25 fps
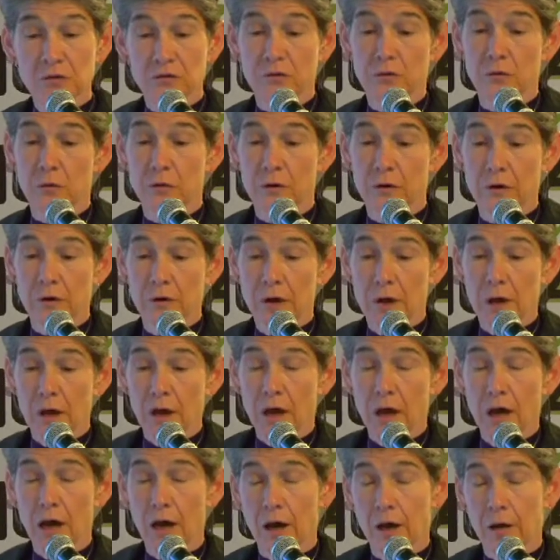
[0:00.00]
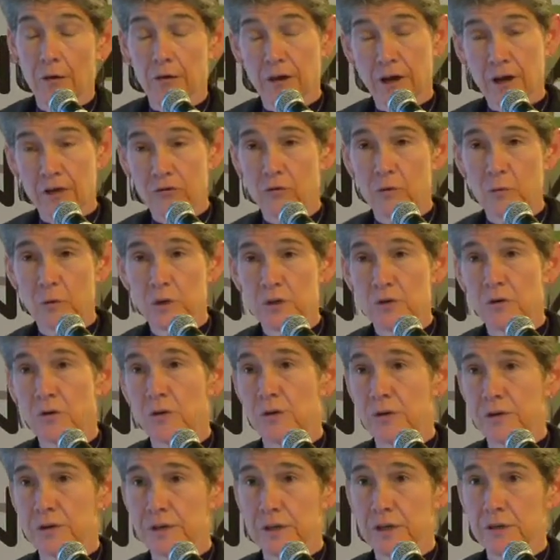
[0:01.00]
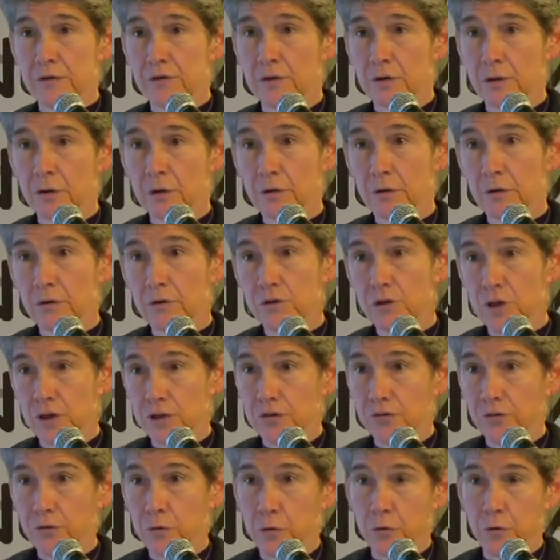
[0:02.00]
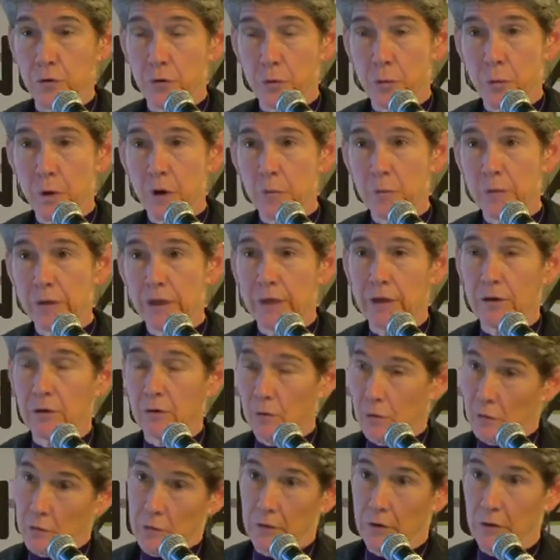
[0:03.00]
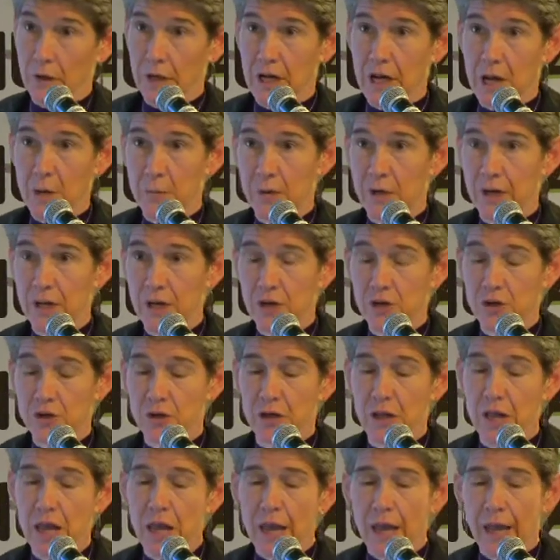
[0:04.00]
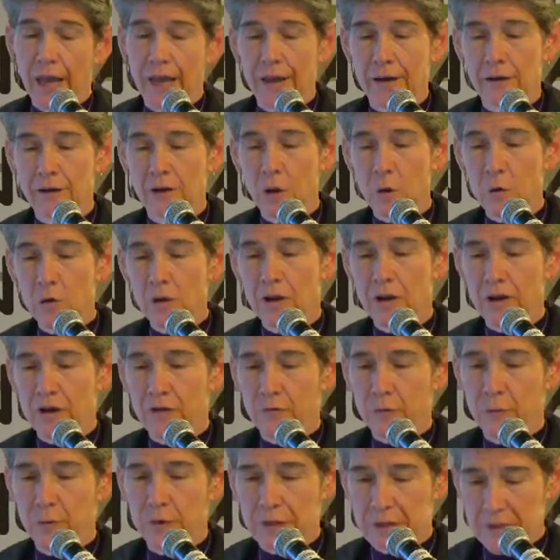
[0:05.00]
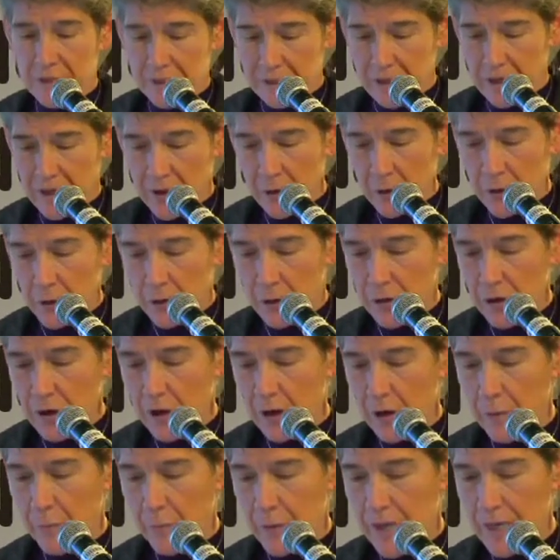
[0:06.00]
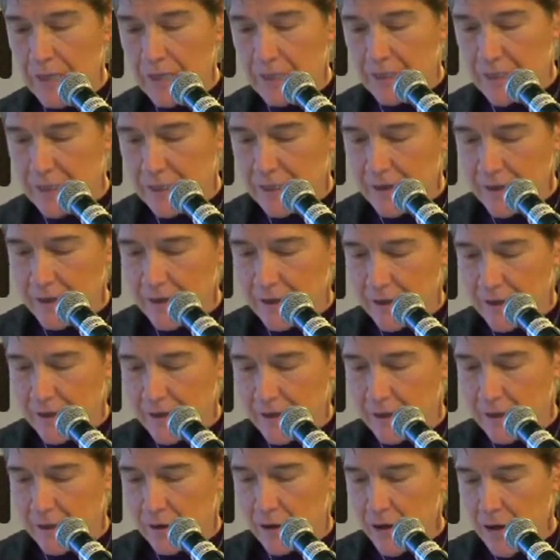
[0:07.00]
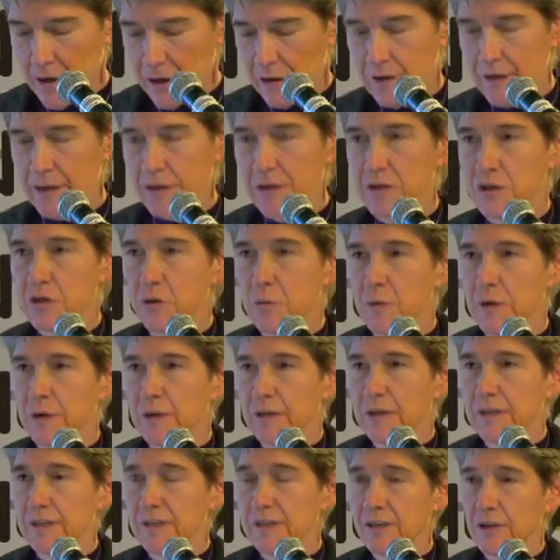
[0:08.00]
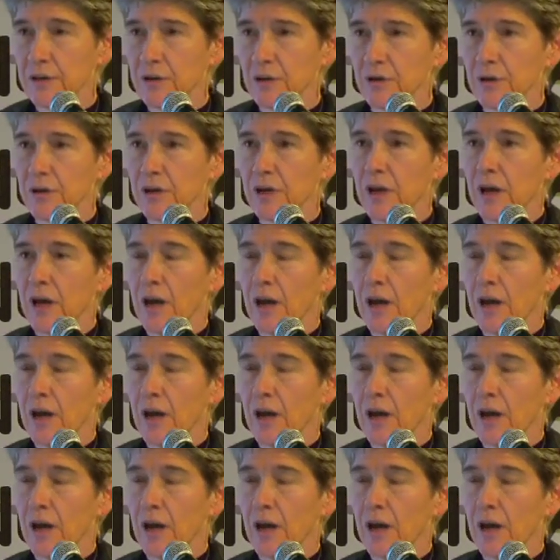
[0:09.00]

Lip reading: for the government, or is it just for the public, or a combination? And local government is another entity that I think needs to be considered.